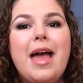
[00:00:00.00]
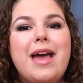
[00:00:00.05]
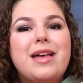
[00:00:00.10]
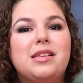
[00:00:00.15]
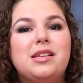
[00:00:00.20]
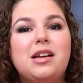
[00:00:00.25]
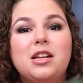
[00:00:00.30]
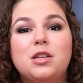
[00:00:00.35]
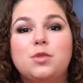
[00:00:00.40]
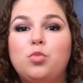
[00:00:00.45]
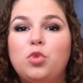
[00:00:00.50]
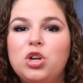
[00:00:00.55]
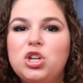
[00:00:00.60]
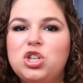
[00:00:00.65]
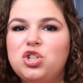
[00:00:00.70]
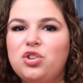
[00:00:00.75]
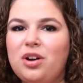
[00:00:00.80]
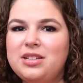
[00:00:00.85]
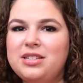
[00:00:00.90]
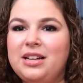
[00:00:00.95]
It's not as
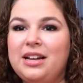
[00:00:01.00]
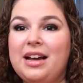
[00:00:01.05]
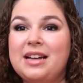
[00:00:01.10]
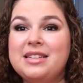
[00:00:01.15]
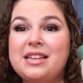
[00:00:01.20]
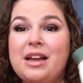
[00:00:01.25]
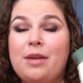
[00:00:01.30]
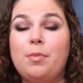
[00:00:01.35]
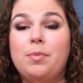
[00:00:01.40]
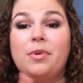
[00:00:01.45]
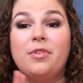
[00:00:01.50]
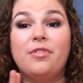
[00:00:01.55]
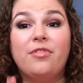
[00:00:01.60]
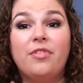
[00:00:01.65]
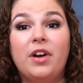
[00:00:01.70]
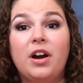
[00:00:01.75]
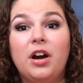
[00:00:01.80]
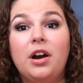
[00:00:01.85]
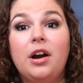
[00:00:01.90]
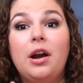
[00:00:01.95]
moisturizing as I would
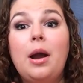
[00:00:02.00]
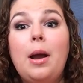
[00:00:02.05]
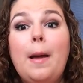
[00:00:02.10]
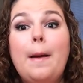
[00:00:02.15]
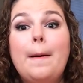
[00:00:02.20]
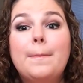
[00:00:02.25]
prefer.